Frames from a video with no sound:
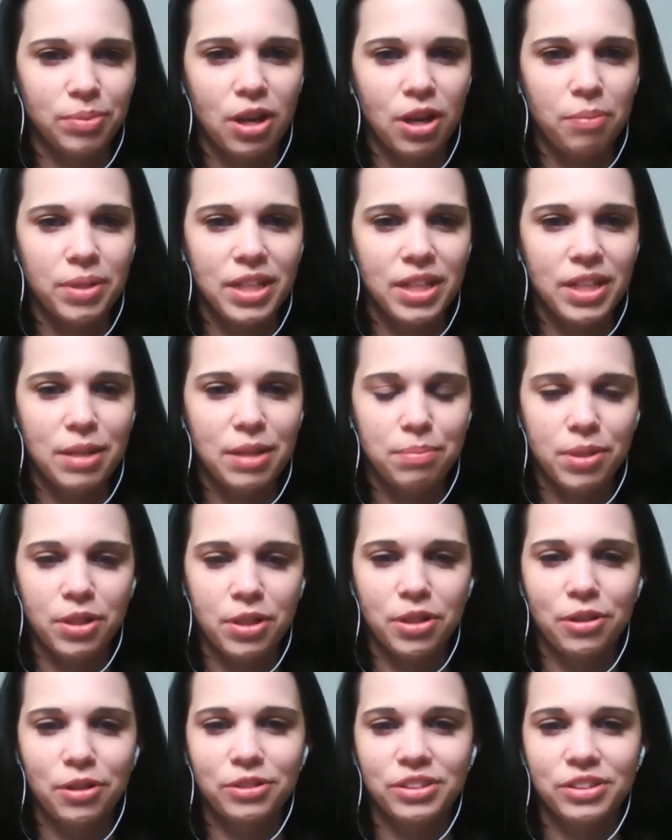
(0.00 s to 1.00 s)
I'll be keeping
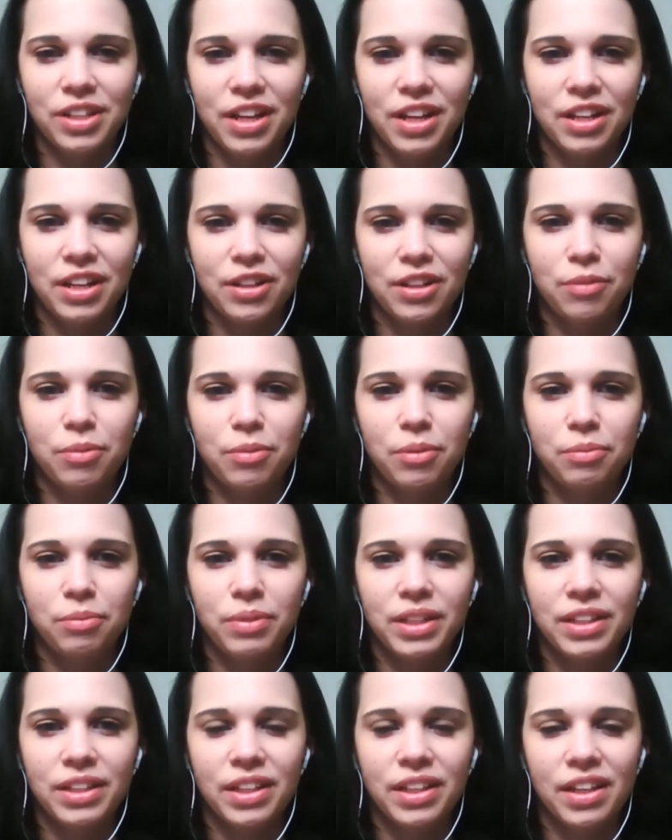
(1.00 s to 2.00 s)
a close eye on him when
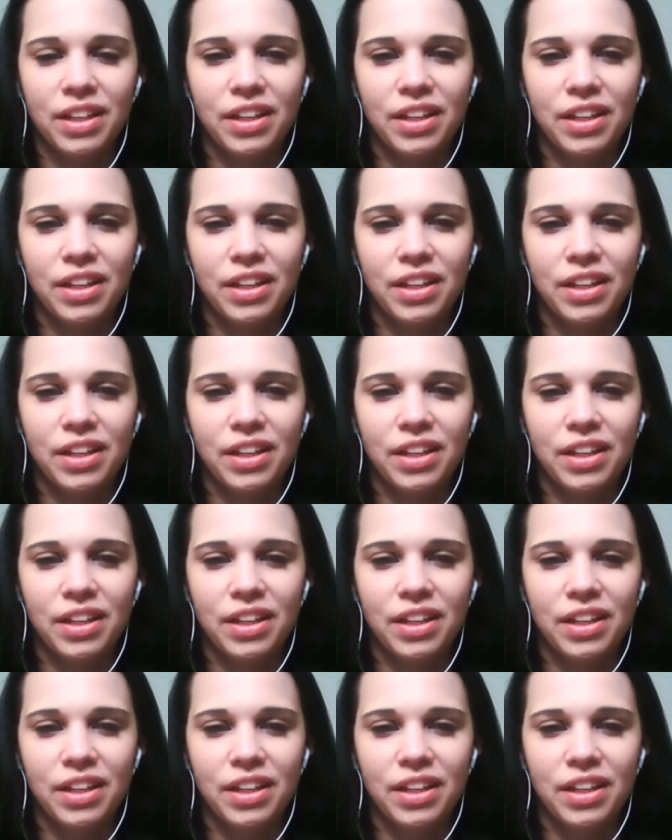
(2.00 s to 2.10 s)
we,